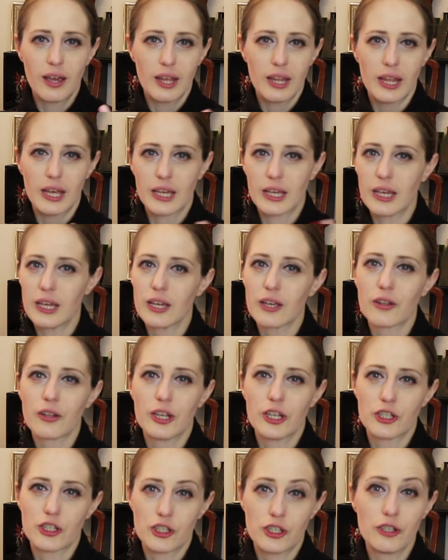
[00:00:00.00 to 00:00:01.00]
like
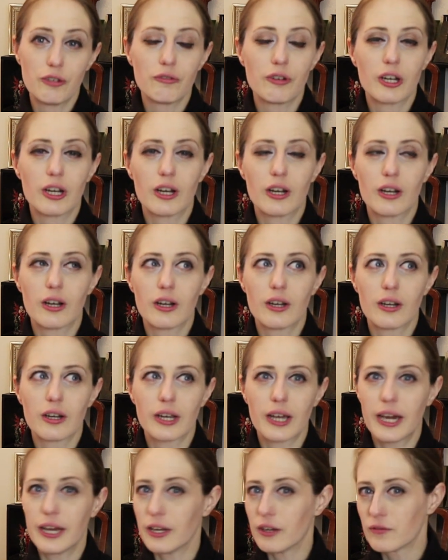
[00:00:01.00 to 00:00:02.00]
English Tudor
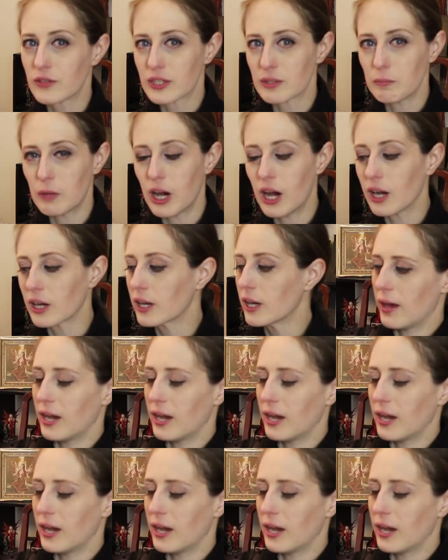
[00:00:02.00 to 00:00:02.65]
kind of smock.